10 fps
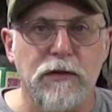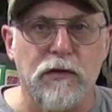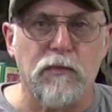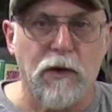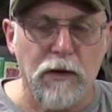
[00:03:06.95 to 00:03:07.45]
the
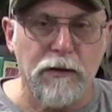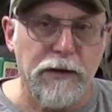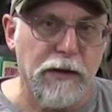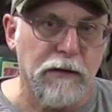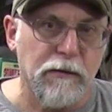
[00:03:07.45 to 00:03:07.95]
smaller
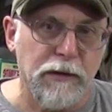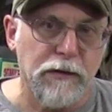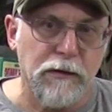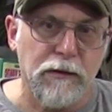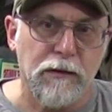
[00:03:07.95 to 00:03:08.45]

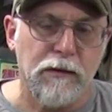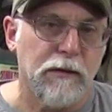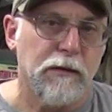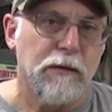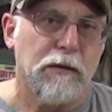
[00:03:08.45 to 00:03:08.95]
tanneries,
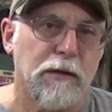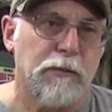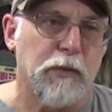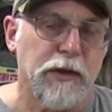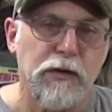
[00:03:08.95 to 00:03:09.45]

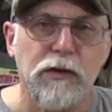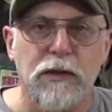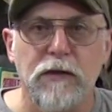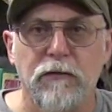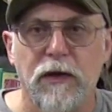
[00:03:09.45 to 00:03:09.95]
at least you
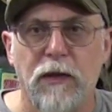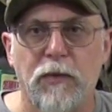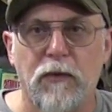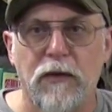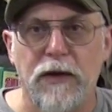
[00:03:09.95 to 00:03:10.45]
can develop
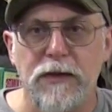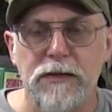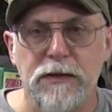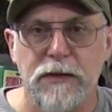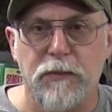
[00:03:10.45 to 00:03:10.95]
a
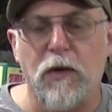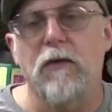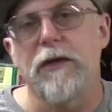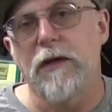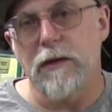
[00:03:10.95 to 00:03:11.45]
relationship.
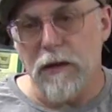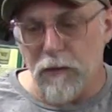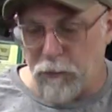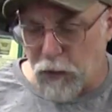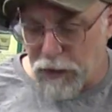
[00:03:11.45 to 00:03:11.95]
Oh, and then
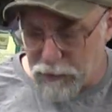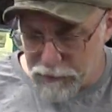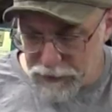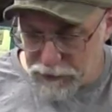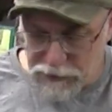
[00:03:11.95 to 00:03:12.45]
another
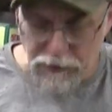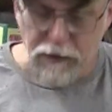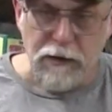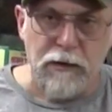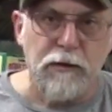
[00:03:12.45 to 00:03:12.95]
problem is
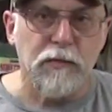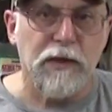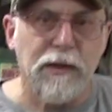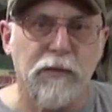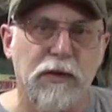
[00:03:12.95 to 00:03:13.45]

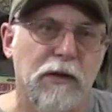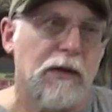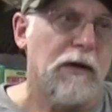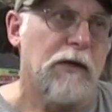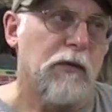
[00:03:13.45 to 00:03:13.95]
sometimes
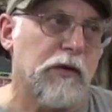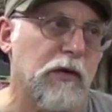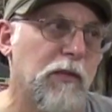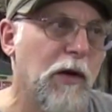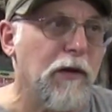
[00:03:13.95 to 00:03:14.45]
with a
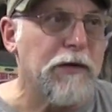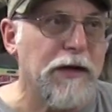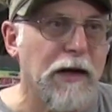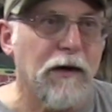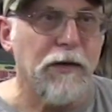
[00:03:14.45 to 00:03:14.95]
smaller
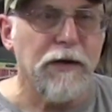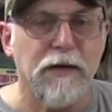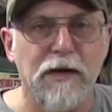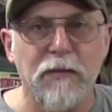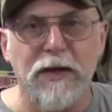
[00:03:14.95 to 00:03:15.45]
tannery,
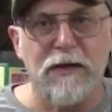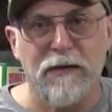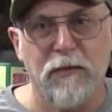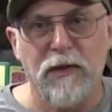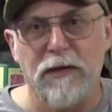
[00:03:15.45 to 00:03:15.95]
then they might
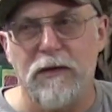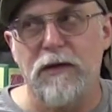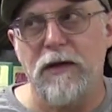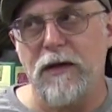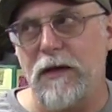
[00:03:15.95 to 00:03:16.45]
tumble it,
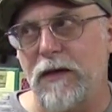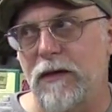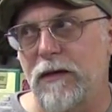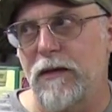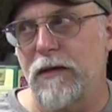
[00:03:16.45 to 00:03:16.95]
say, in